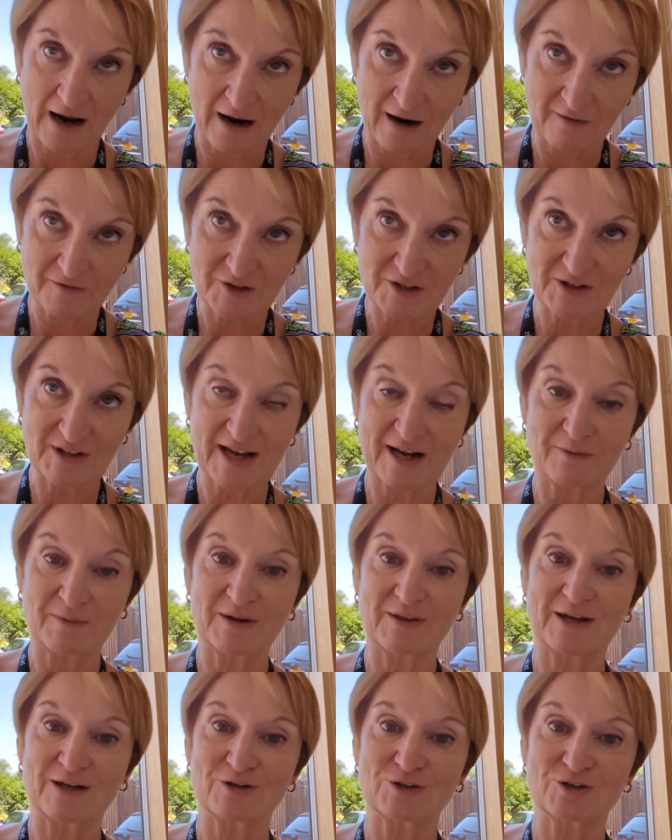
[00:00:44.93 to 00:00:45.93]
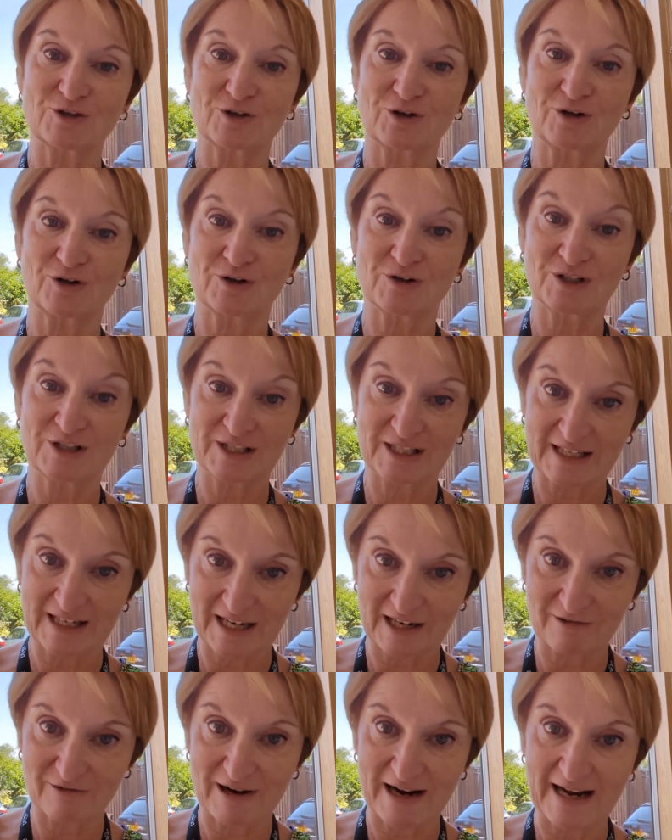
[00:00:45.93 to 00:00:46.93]
After that, we then took on
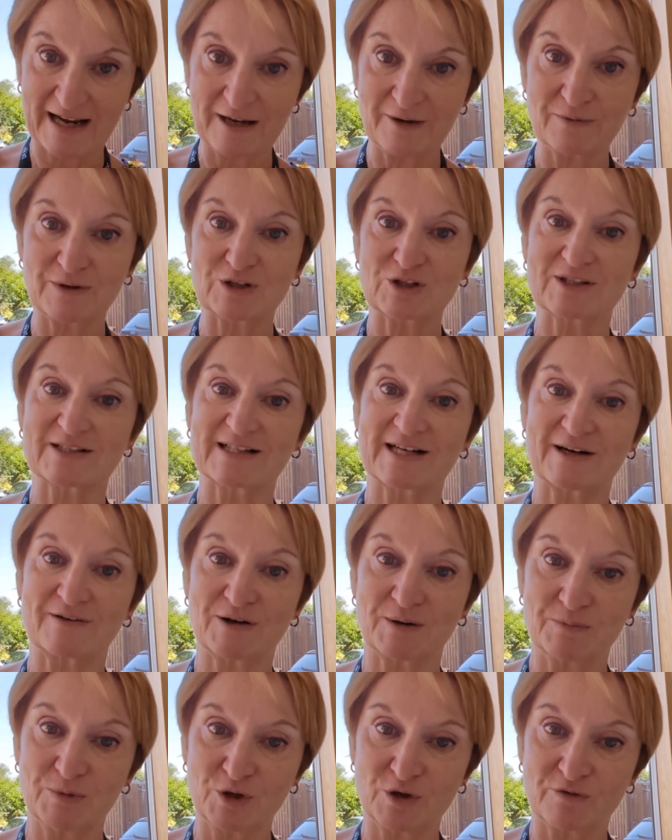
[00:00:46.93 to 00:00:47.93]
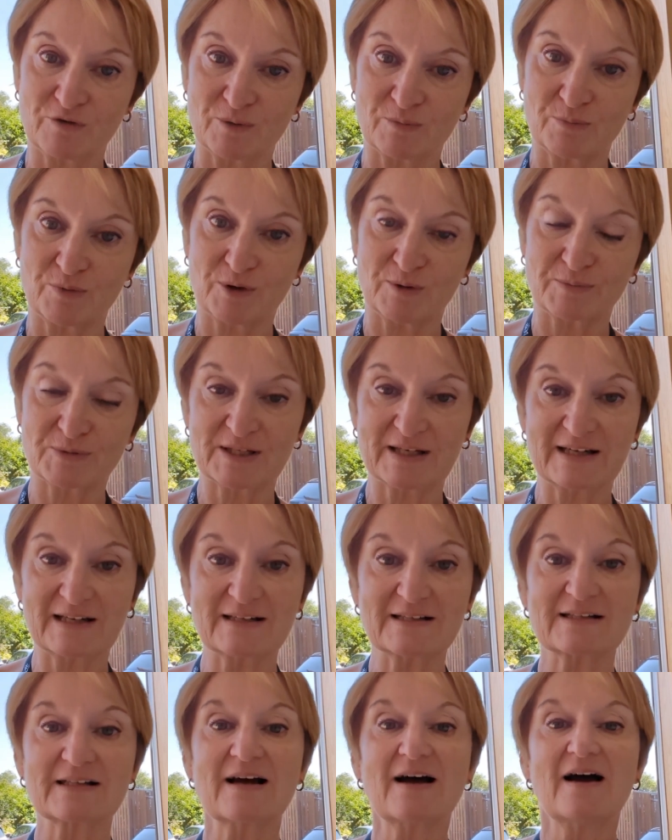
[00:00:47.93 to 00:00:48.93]
DRA, which is now our Move On
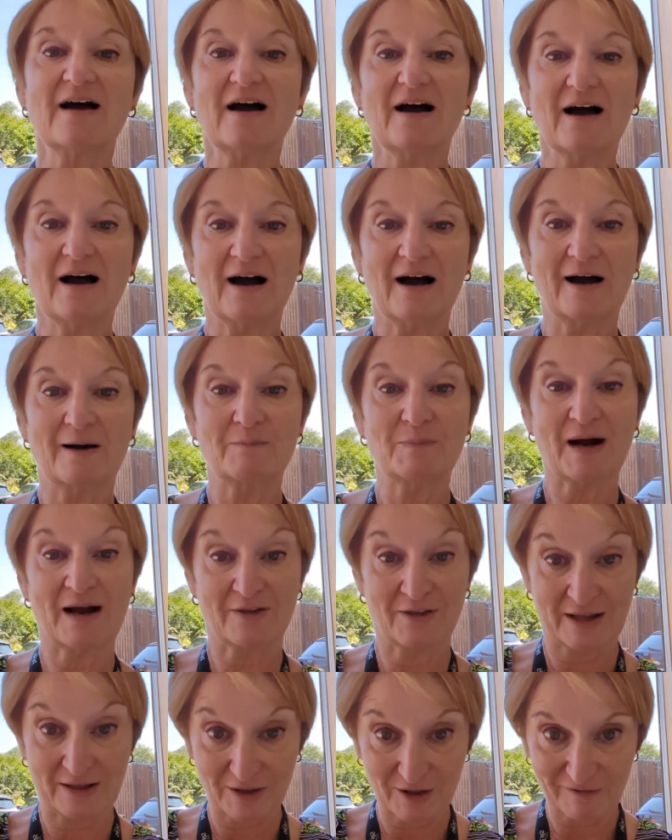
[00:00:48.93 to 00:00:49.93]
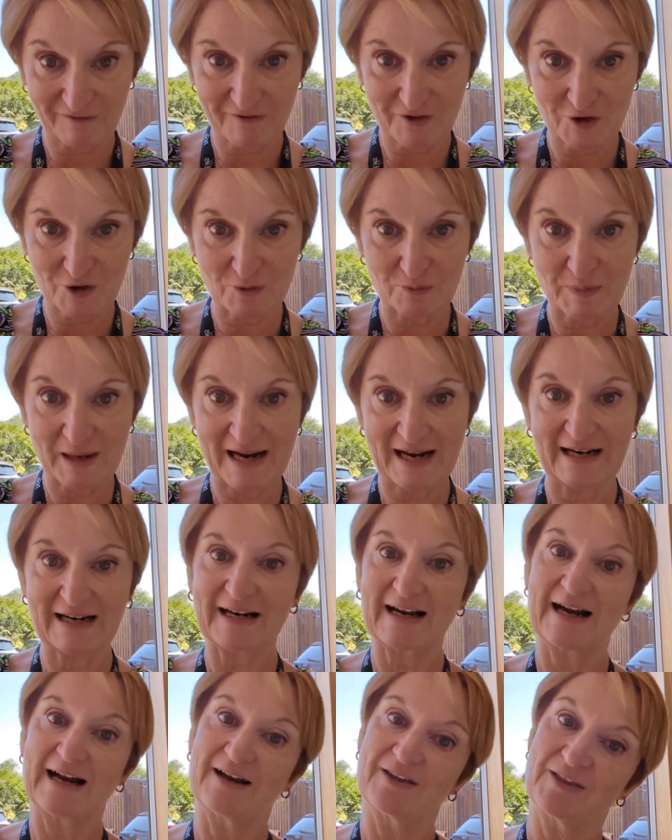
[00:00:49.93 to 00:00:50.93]
properties, and then the food
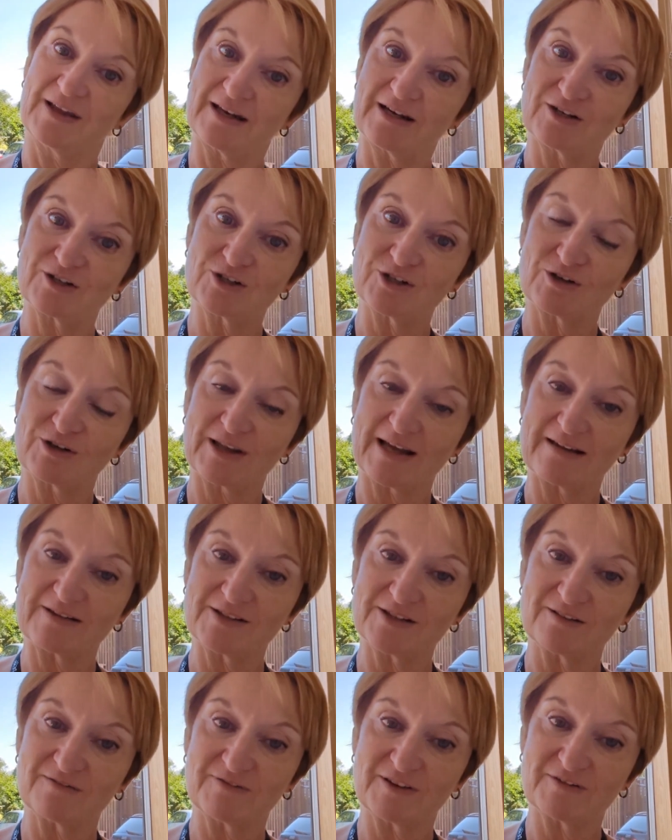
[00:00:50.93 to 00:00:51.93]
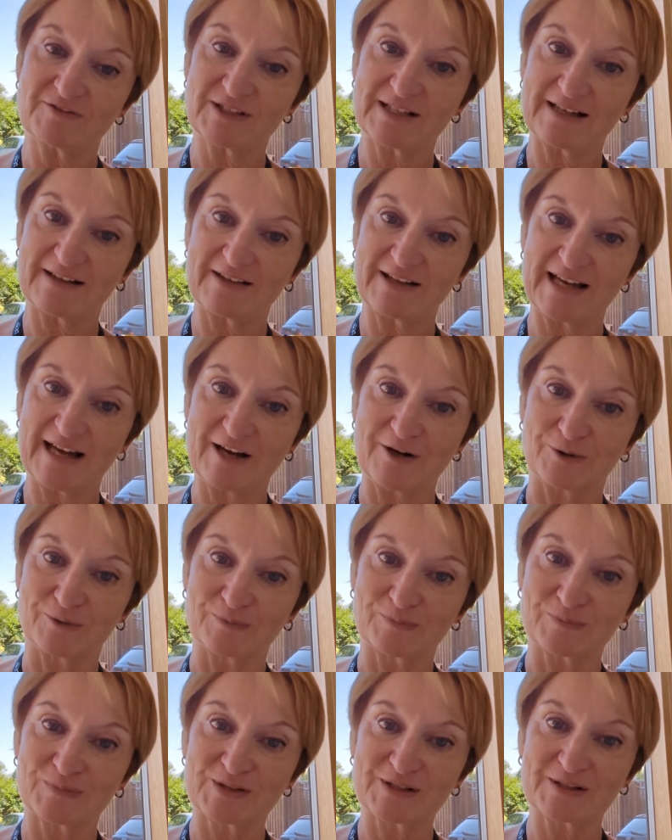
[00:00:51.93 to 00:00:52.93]
bank, and then in 2015, the
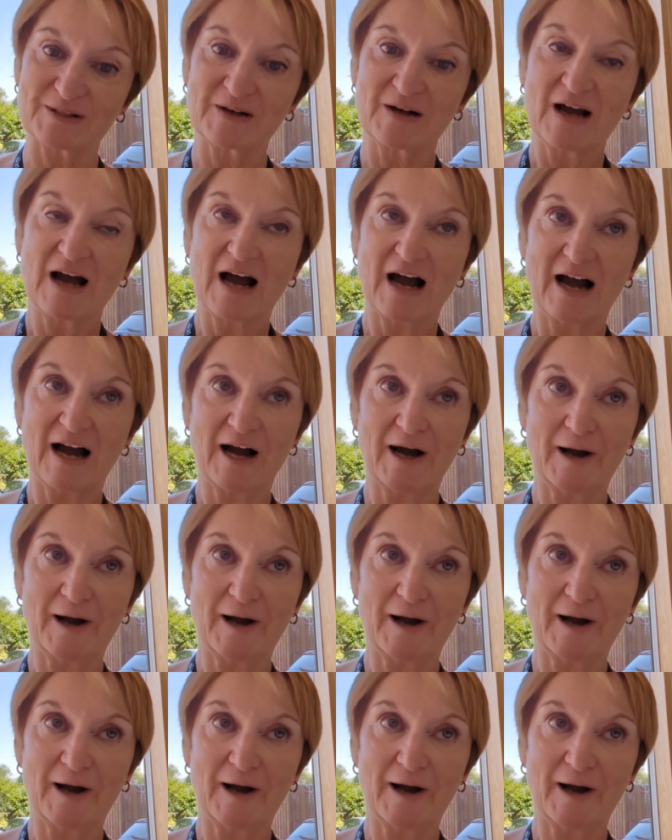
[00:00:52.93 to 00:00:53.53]
Elms.